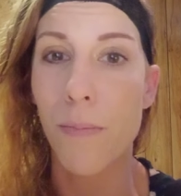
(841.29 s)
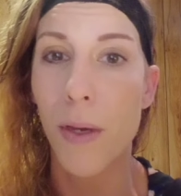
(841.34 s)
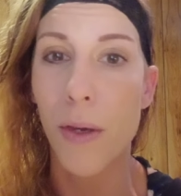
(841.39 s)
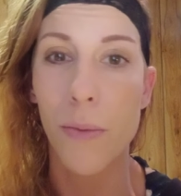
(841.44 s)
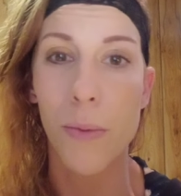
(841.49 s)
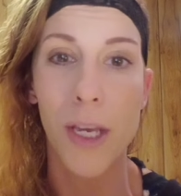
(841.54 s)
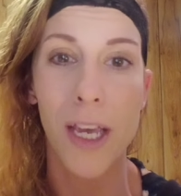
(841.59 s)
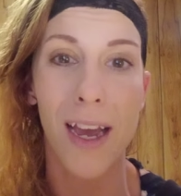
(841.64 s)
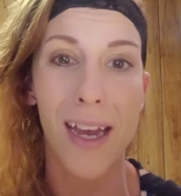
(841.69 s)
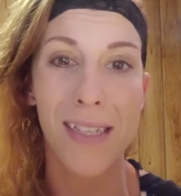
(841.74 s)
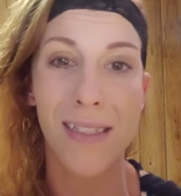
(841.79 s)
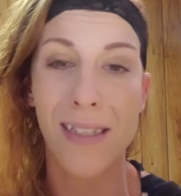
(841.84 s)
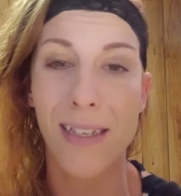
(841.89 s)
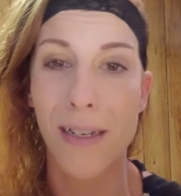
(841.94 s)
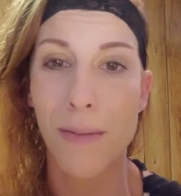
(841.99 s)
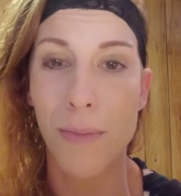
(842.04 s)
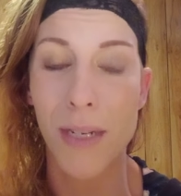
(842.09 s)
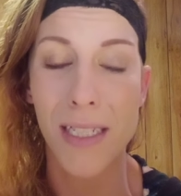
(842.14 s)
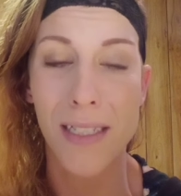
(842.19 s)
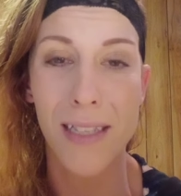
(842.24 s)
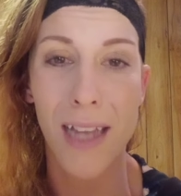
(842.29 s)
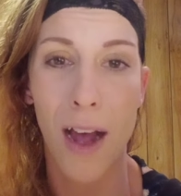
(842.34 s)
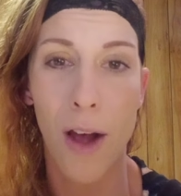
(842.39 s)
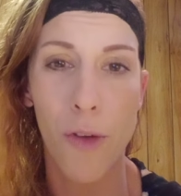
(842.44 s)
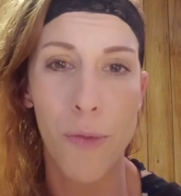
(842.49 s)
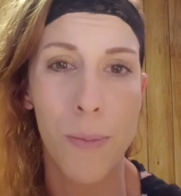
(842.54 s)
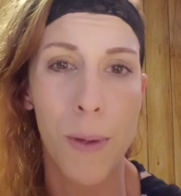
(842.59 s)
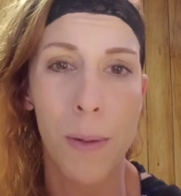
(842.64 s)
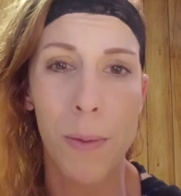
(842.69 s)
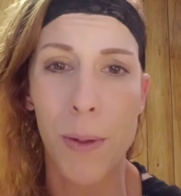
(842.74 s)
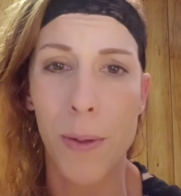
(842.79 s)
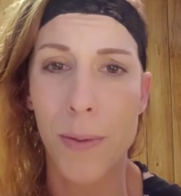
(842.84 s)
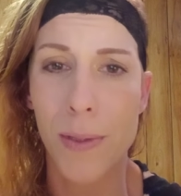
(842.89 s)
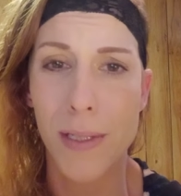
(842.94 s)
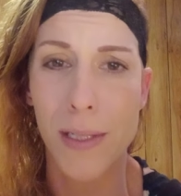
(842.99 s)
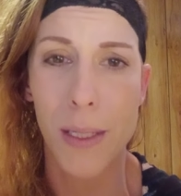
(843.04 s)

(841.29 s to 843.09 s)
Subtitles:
Maybe I did it myself. Maybe I was